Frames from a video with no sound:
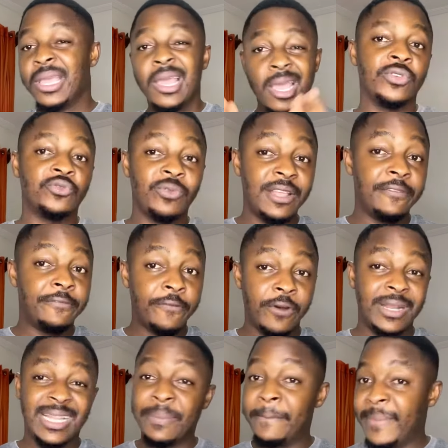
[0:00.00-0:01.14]
it was really a
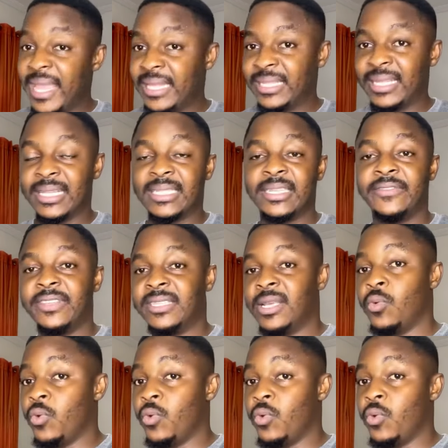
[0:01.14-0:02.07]
fun and amazing activity,